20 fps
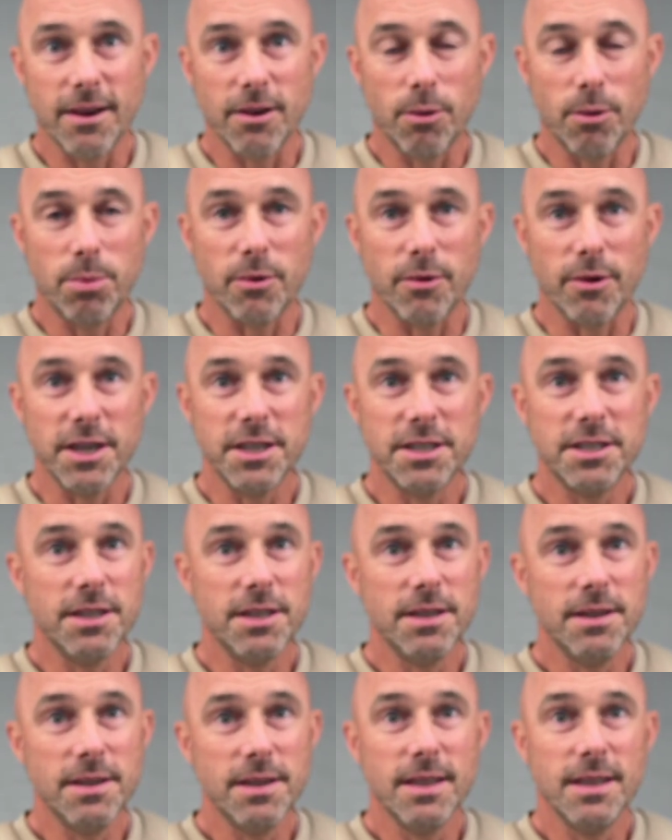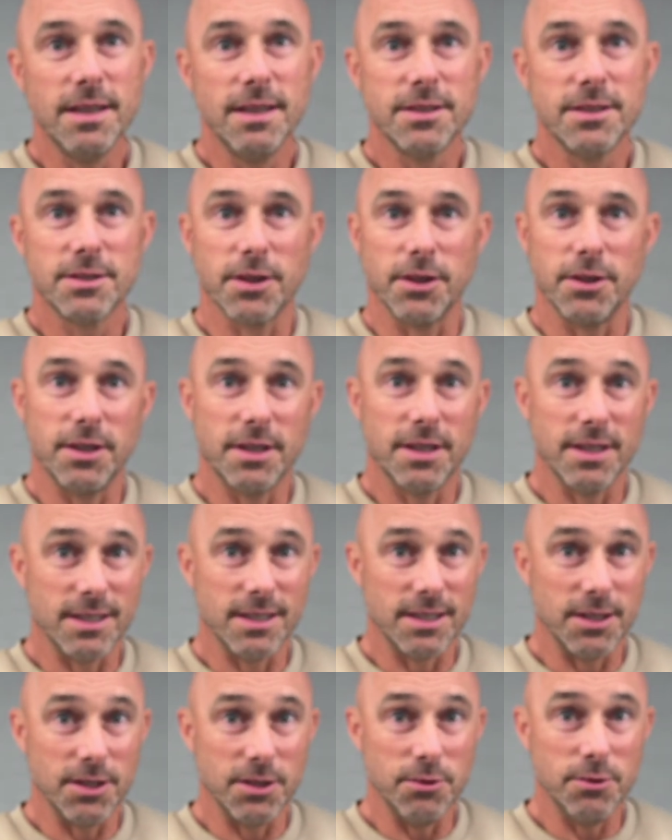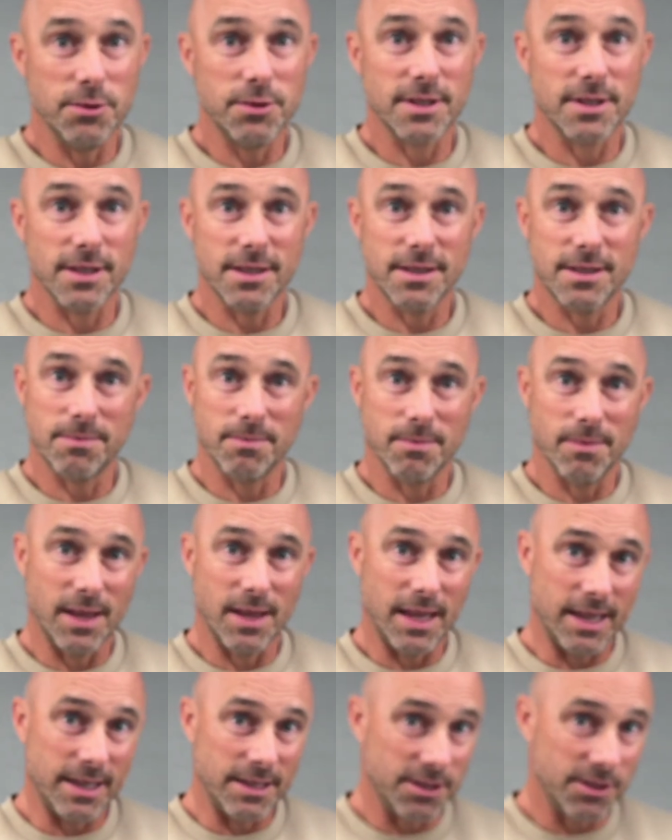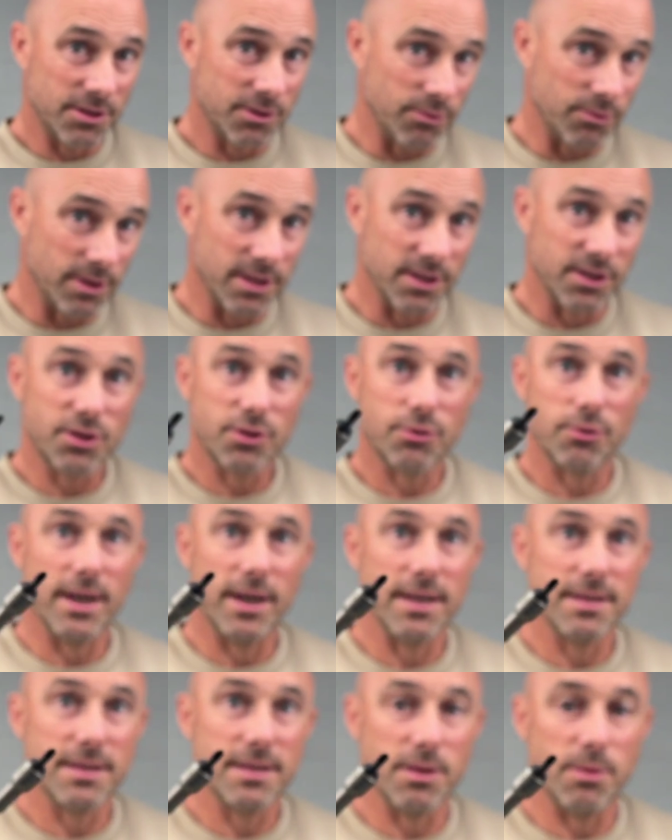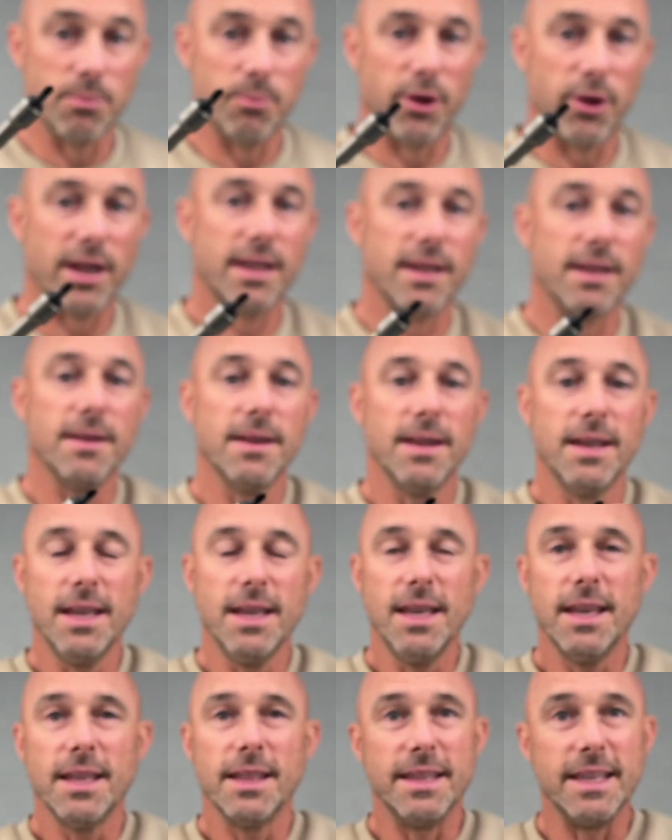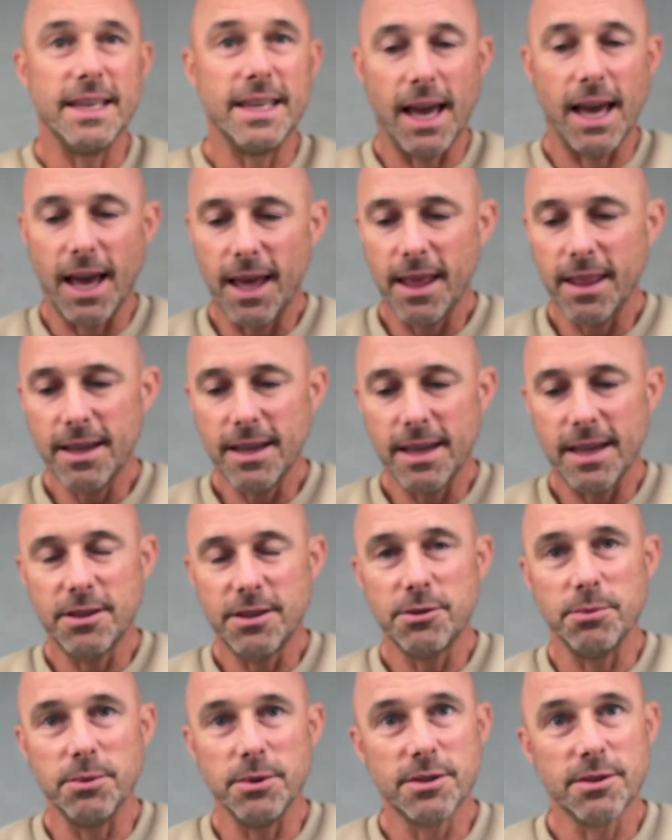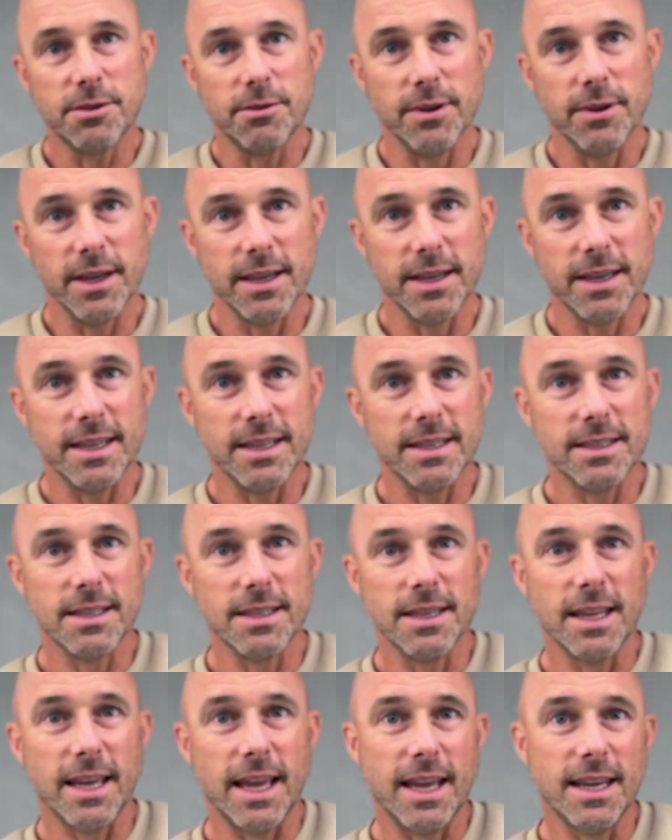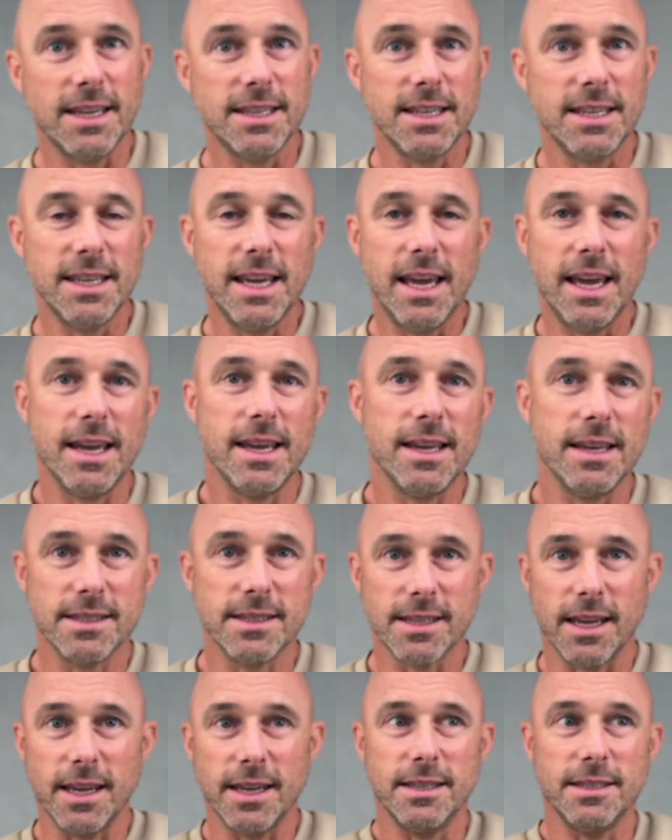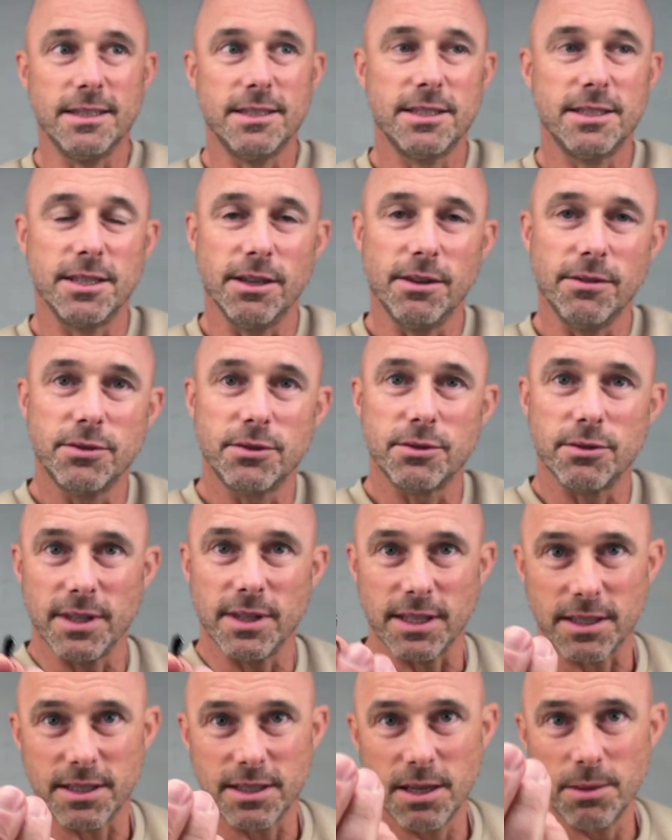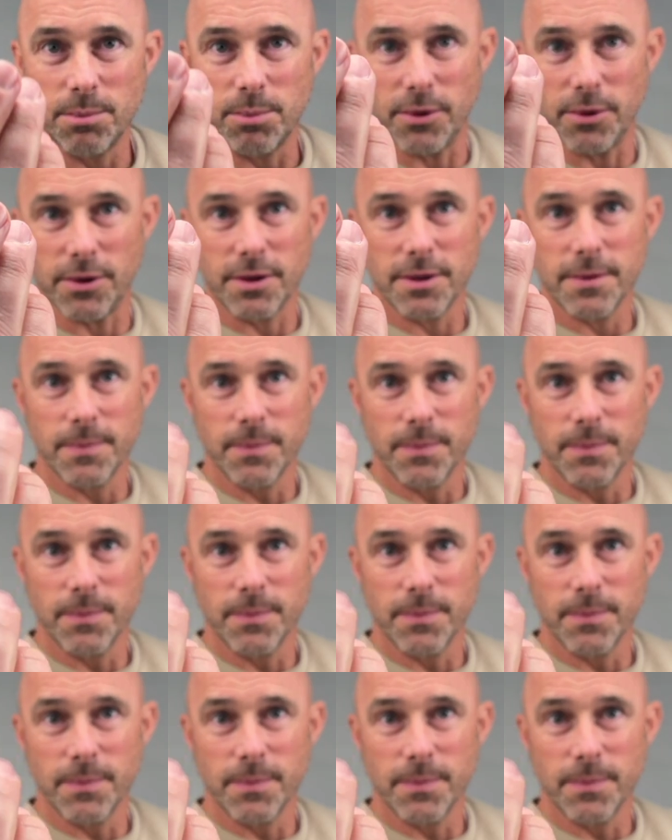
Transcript: operation, so you can use this and just drill it straight into the bracket. The other attributes around it is that it actually has a self-drilling tip on it,